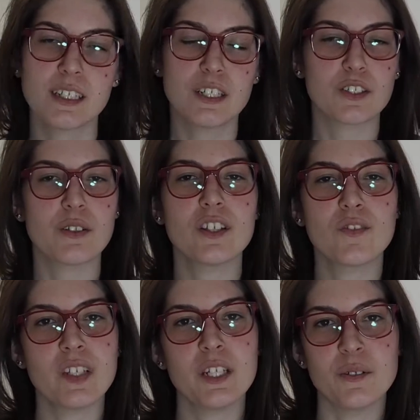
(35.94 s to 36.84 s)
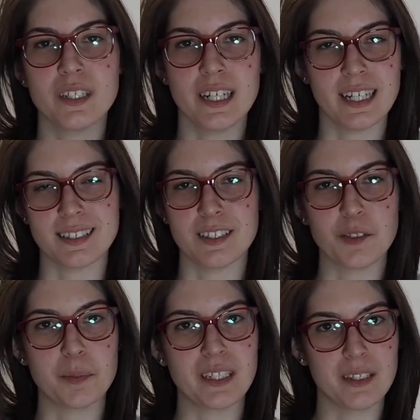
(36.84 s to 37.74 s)
So this video today has a
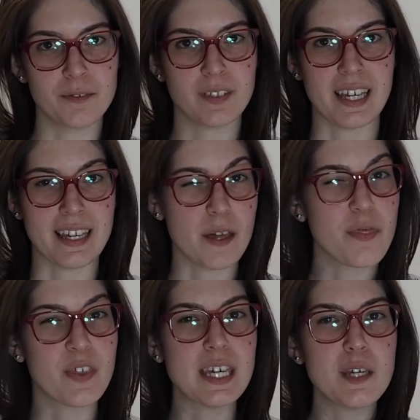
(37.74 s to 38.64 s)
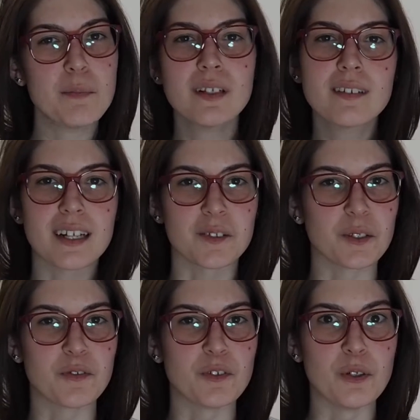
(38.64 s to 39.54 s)
little bit of a theme. I don't know
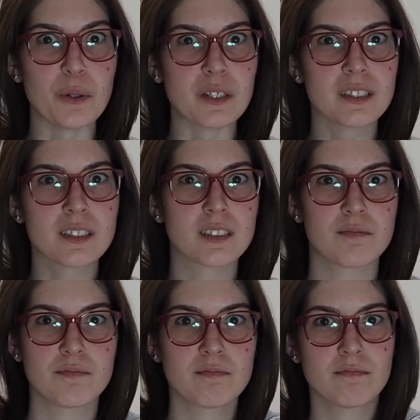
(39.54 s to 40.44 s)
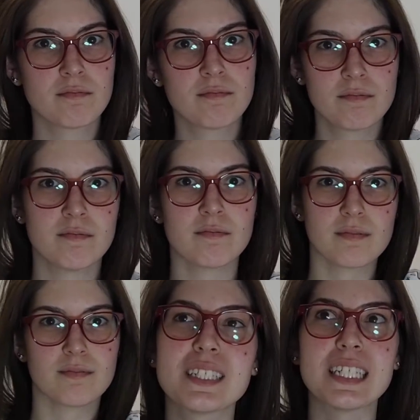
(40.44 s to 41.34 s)
if you've noticed.
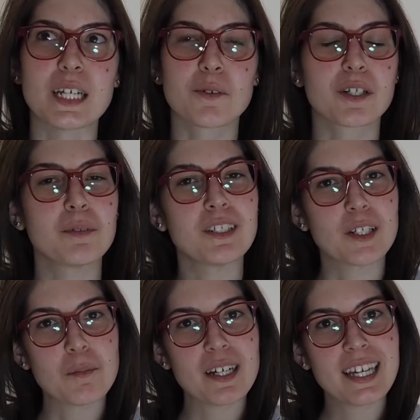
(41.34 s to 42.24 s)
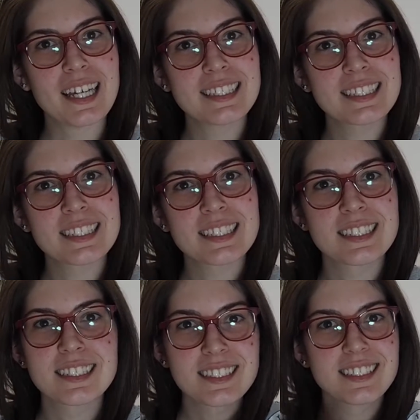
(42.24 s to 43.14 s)
Today we're going to be talking about cats.
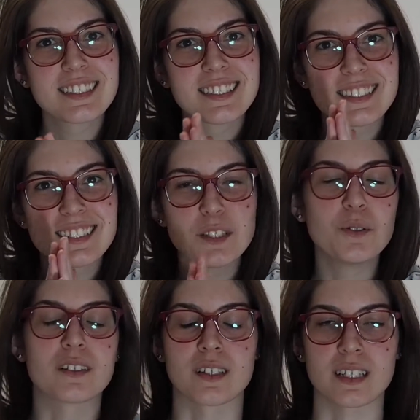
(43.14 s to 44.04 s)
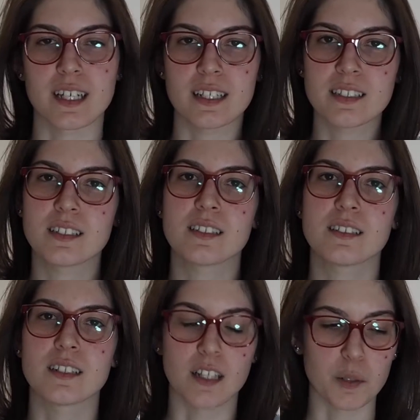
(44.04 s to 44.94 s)
Who doesn't like cats?
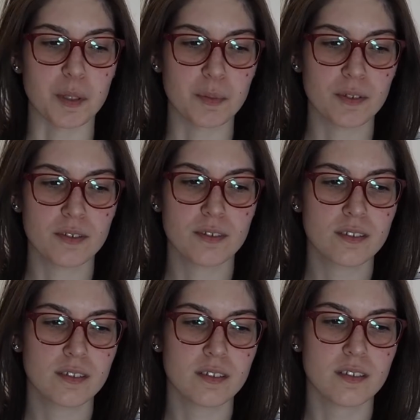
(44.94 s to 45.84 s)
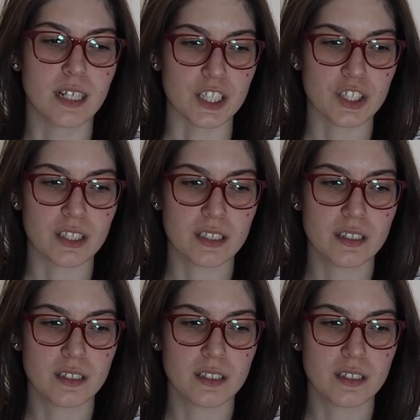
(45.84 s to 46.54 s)
A lot of people, actually.